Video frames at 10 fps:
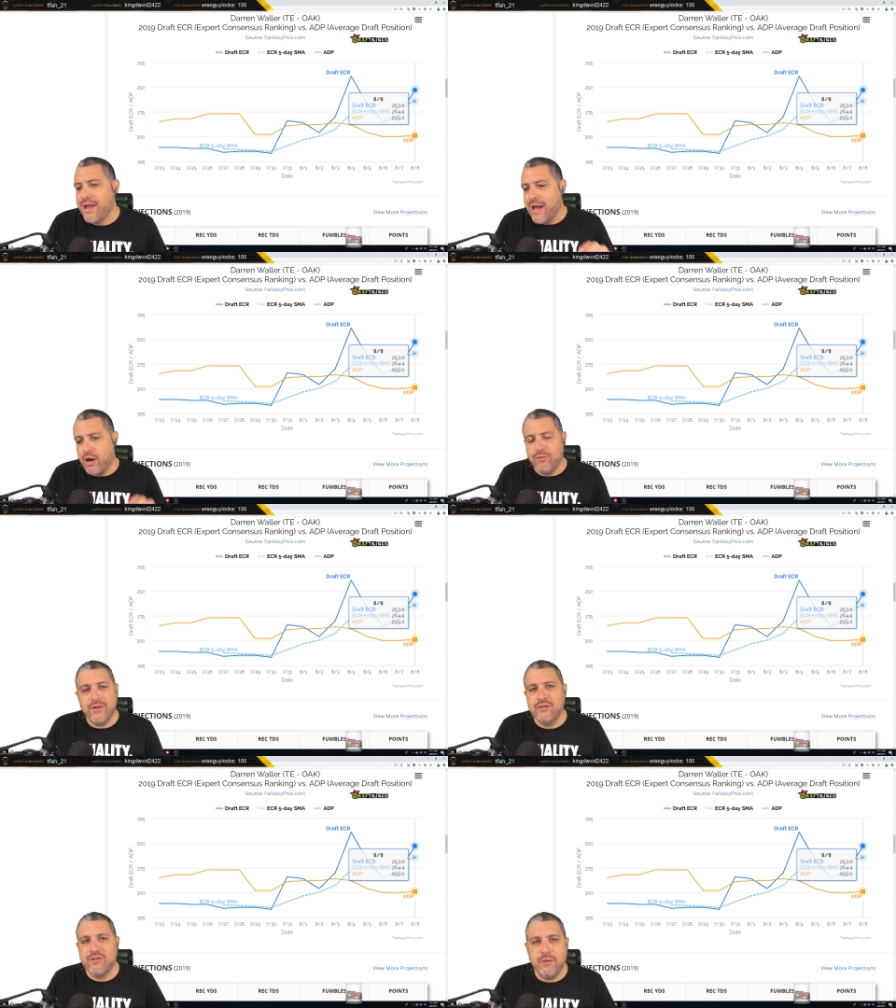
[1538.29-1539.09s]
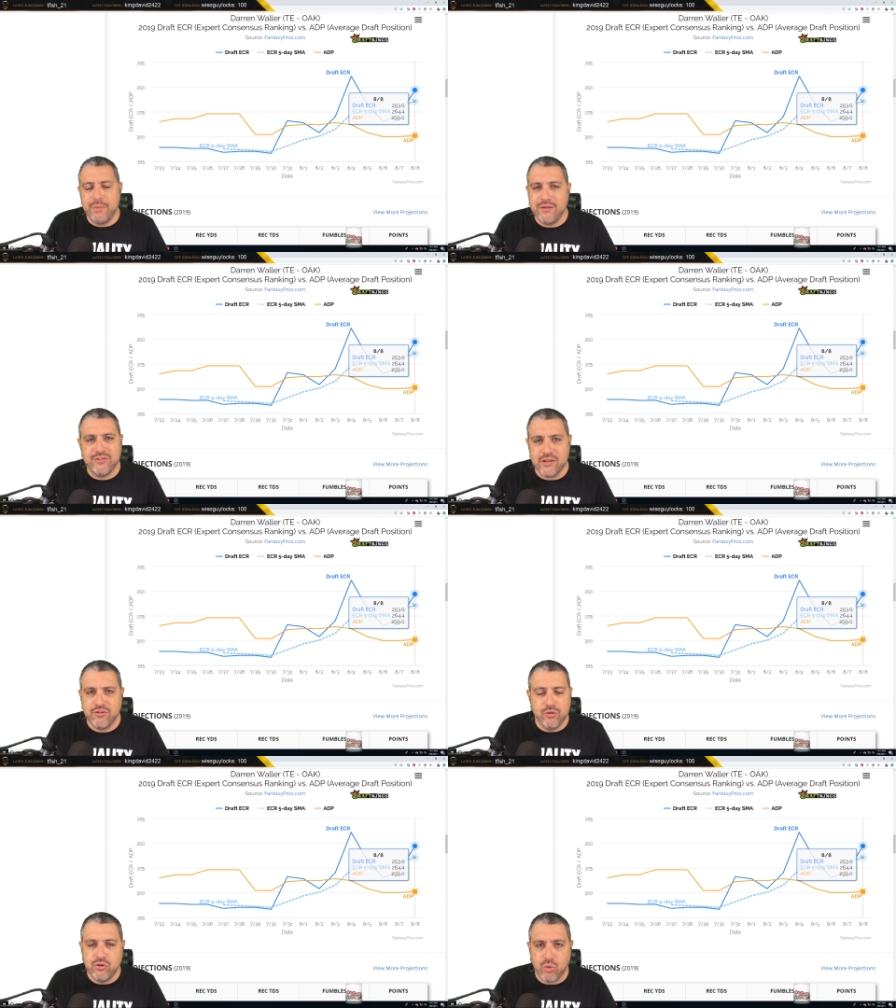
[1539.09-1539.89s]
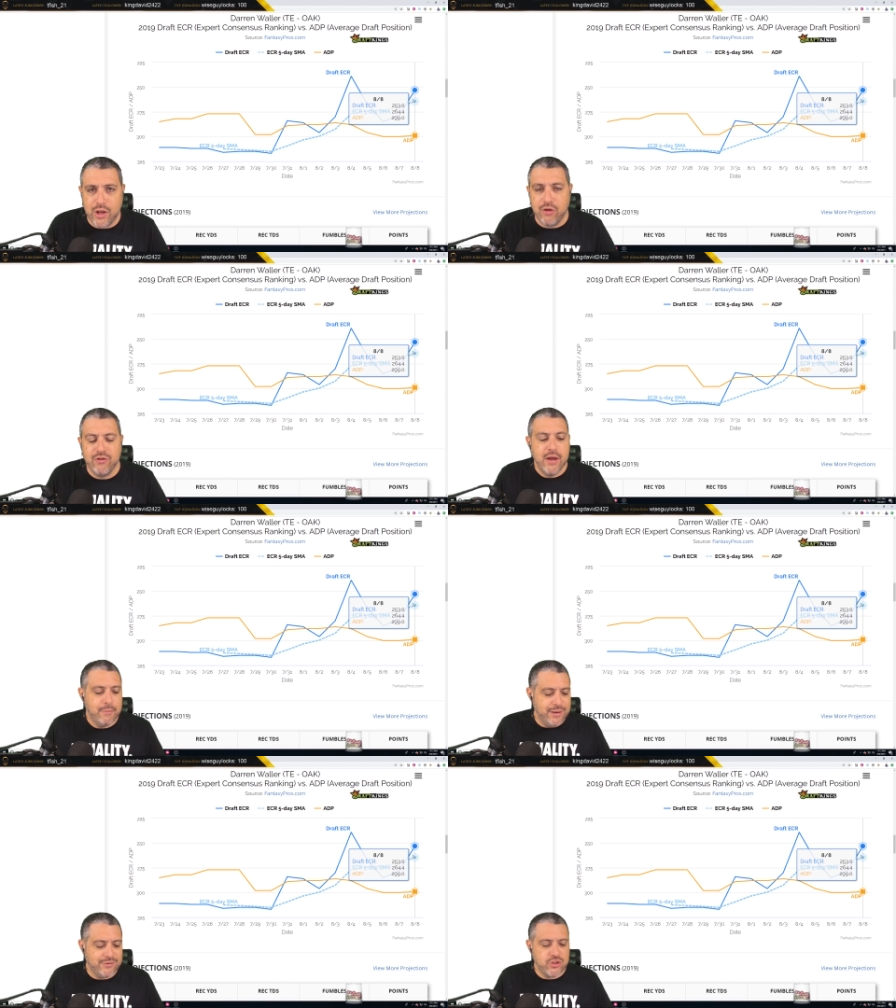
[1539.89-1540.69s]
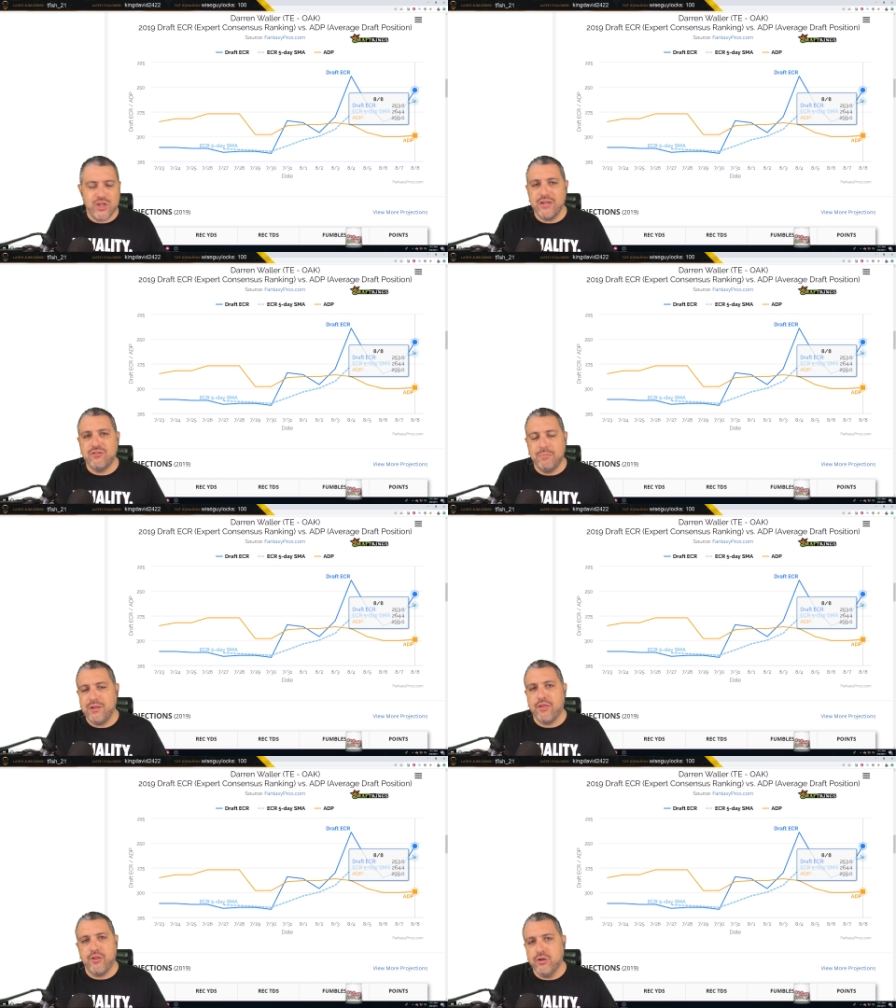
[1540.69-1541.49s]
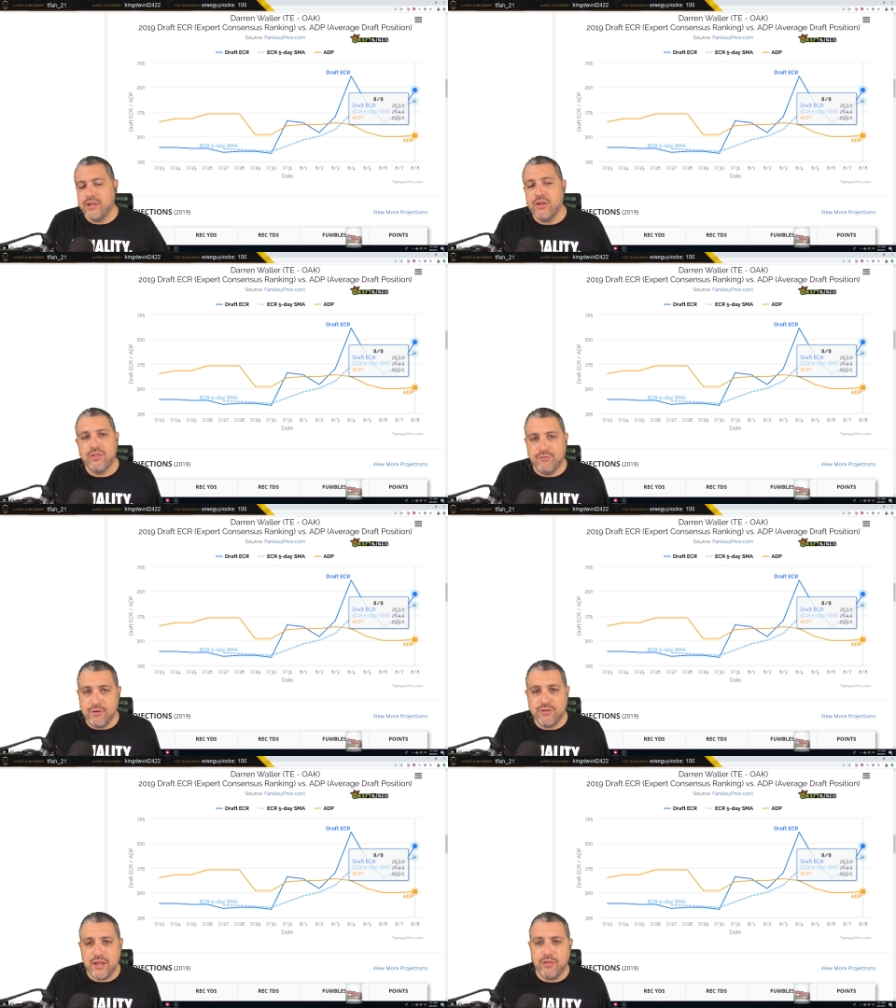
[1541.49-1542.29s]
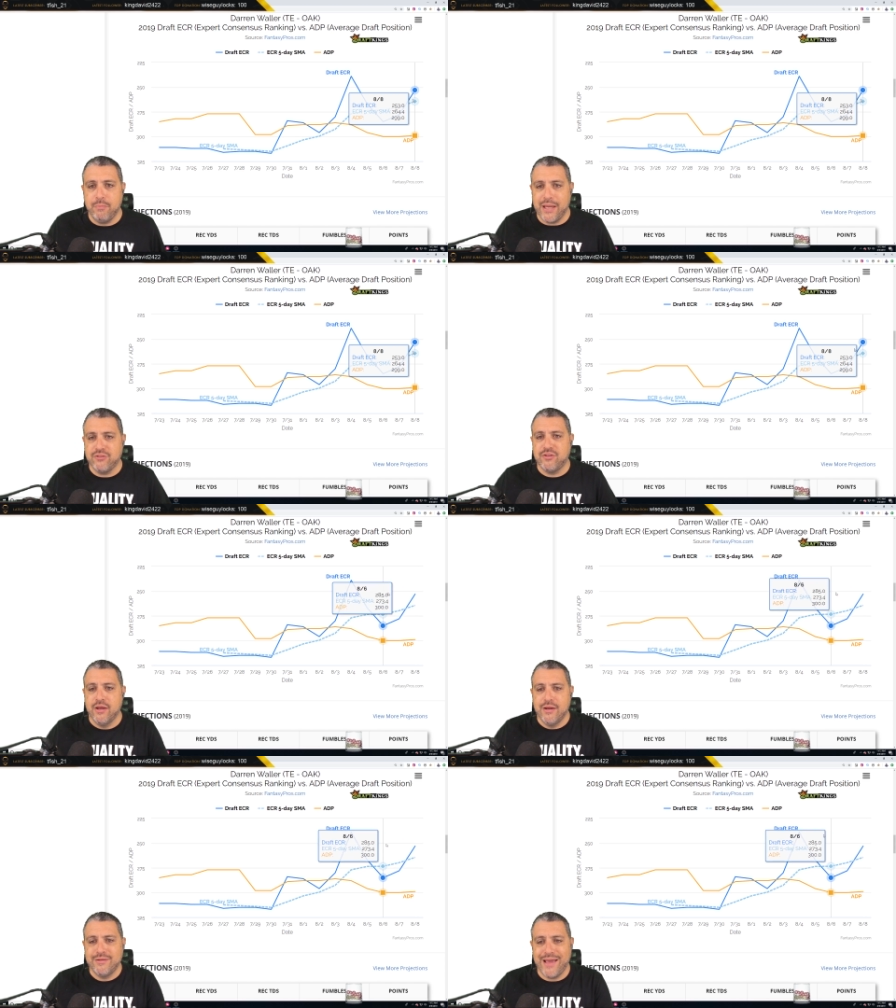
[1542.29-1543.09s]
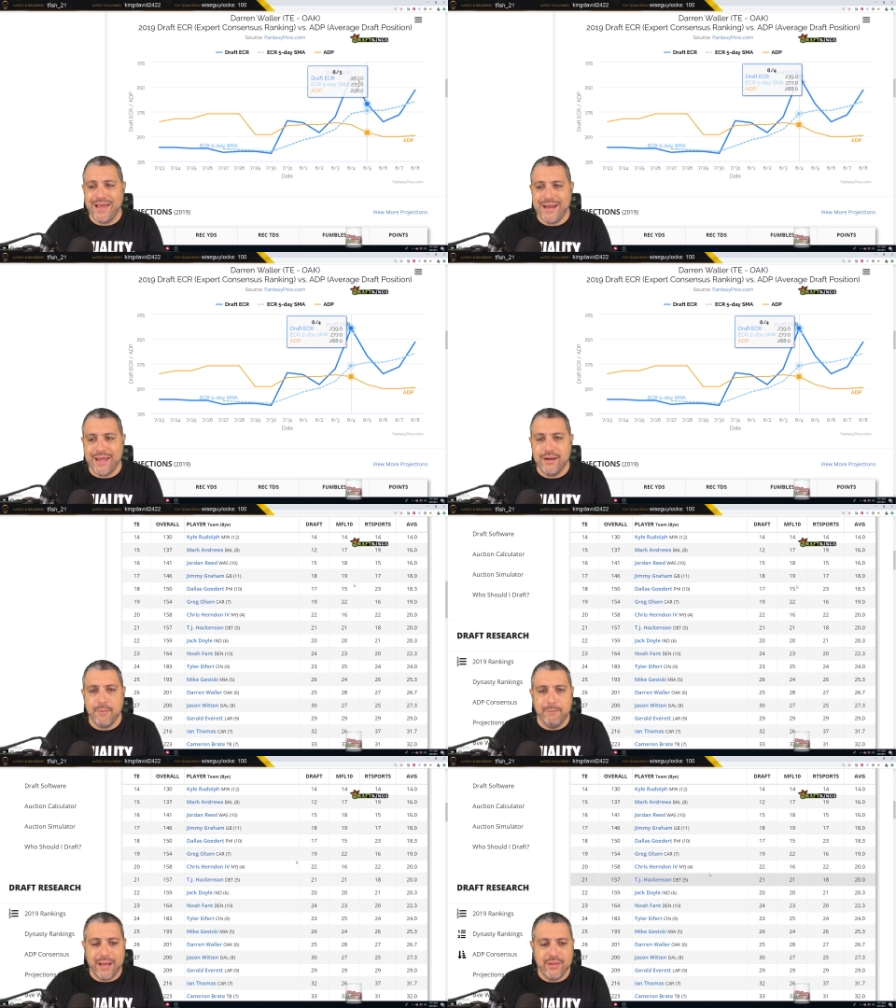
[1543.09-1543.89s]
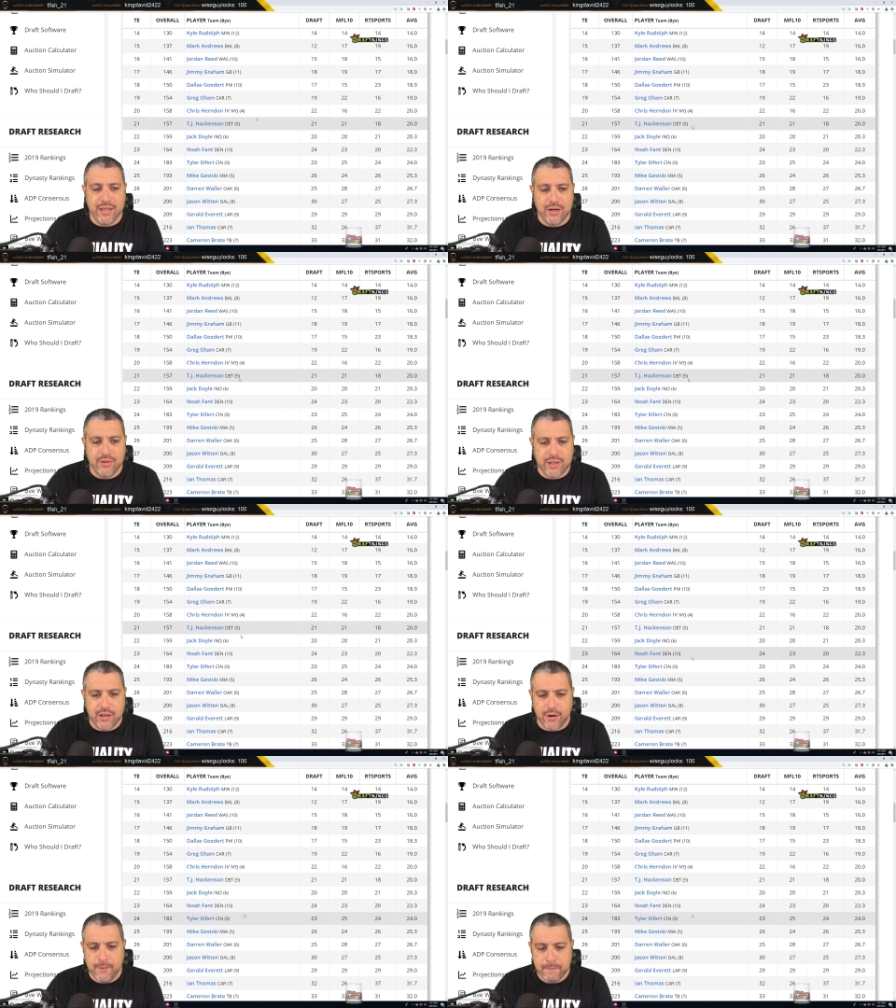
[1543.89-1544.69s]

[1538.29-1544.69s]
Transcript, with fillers: I don't think he's going to be six through 12, but he has a chance to be the 13th to 15th best tight end by the end of the year.